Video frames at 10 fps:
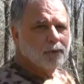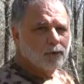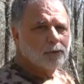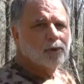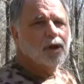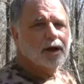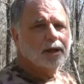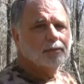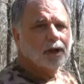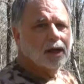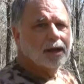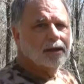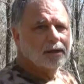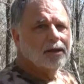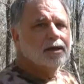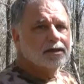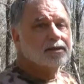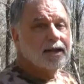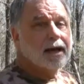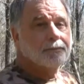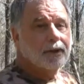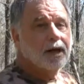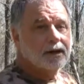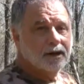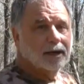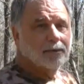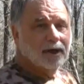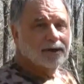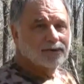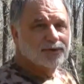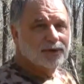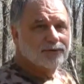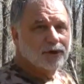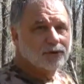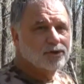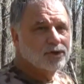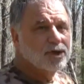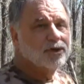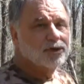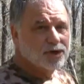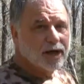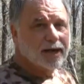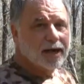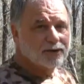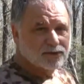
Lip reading: portable hunting blind, Snap Lock Hunting Blinds is it, folks. You need to check it out,